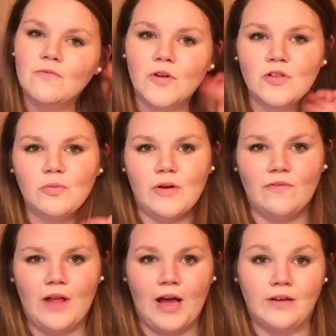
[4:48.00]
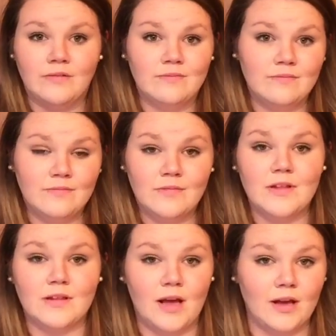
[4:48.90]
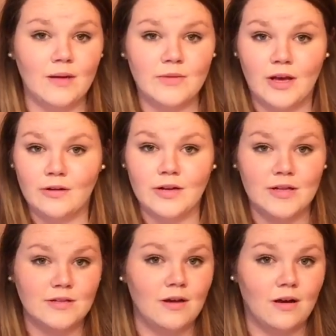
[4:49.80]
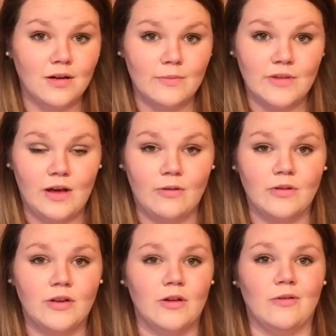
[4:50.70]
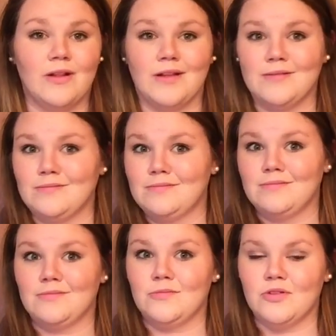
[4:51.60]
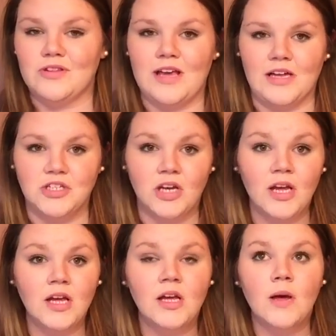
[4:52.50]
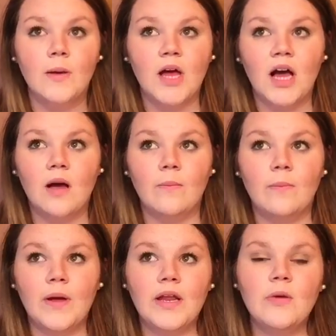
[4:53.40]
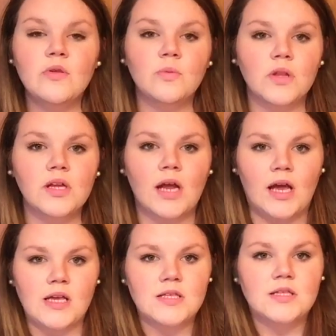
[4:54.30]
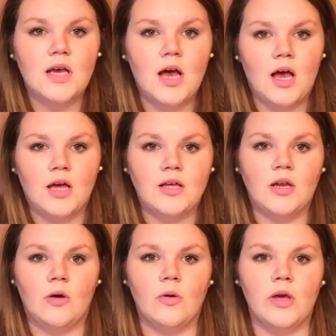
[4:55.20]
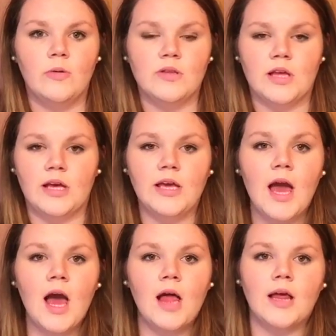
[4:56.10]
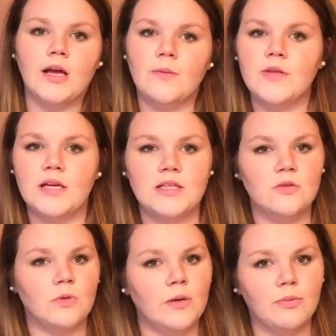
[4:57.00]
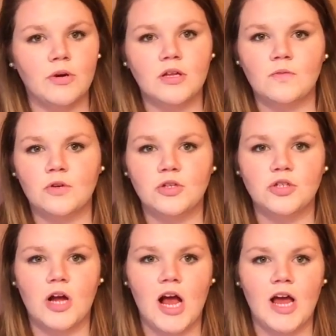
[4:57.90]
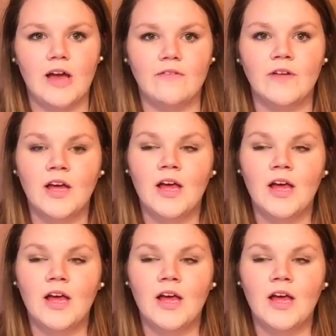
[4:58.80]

First red flag. This guy comes out and his dog comes out, you know, like real sketch. But he was really nice. You know, he was like, yeah, like come take this red Prius for a drive.